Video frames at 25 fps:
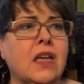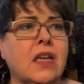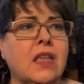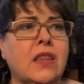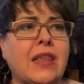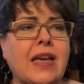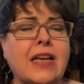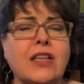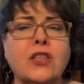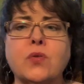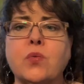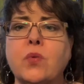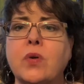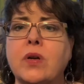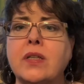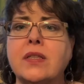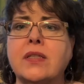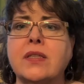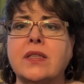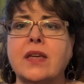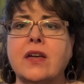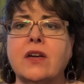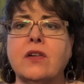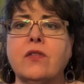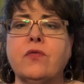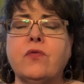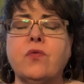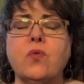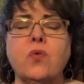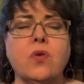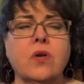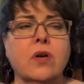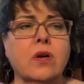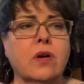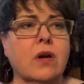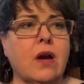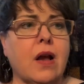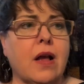That's what it's there
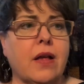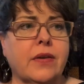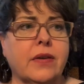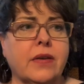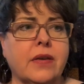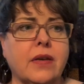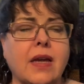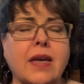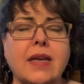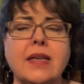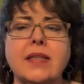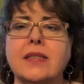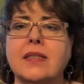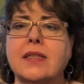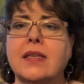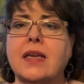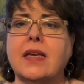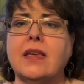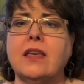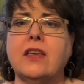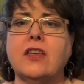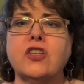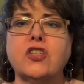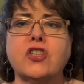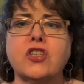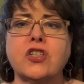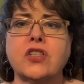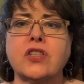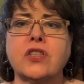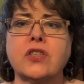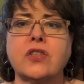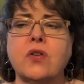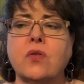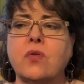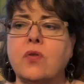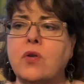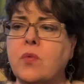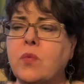for. On nights that you just
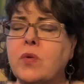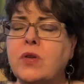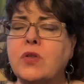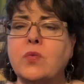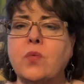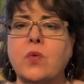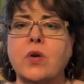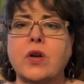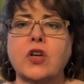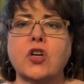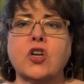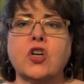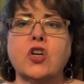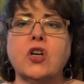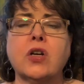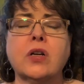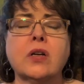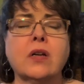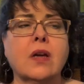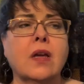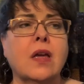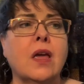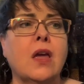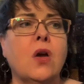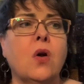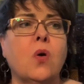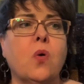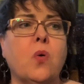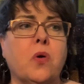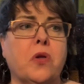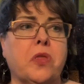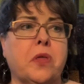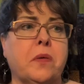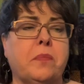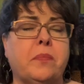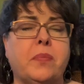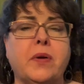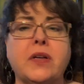don't always want to cook, or
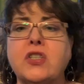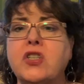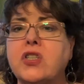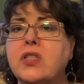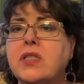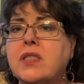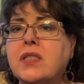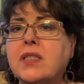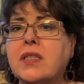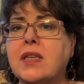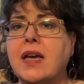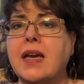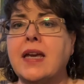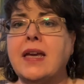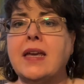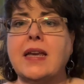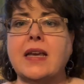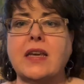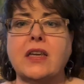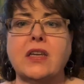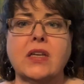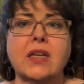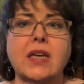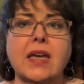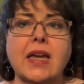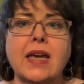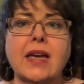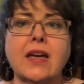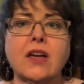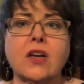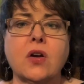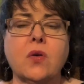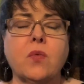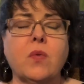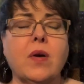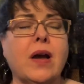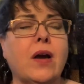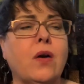the budget's tight and you can't
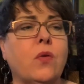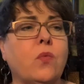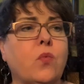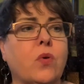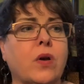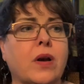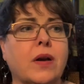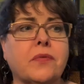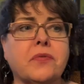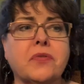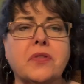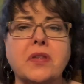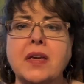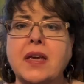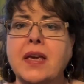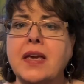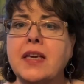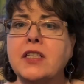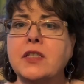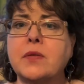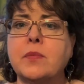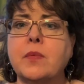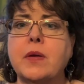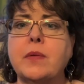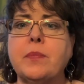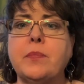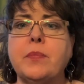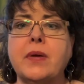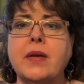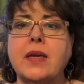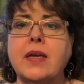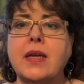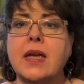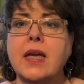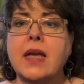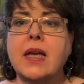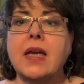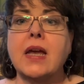go out, whatever the case might
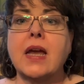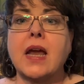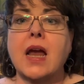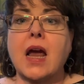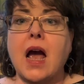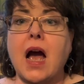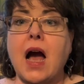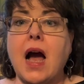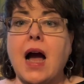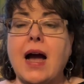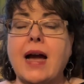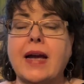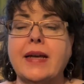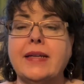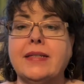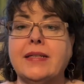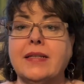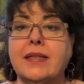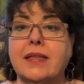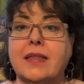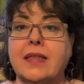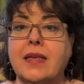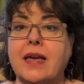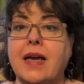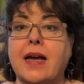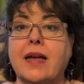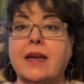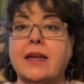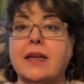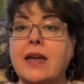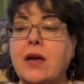be, I did that.